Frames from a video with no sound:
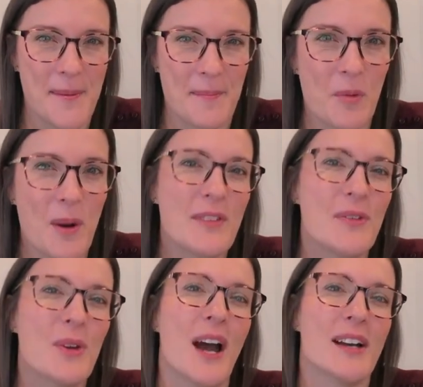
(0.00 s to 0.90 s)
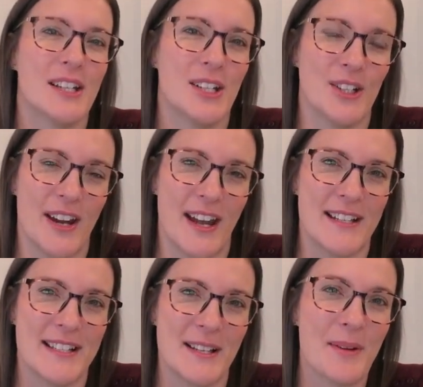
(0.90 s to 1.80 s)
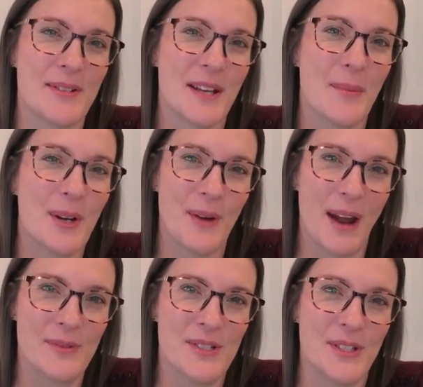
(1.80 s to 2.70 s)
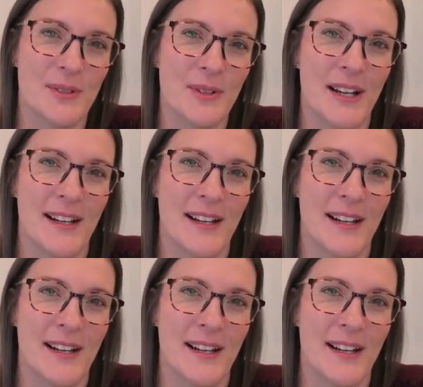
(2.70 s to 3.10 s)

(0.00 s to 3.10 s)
But what if you got curious about someone around you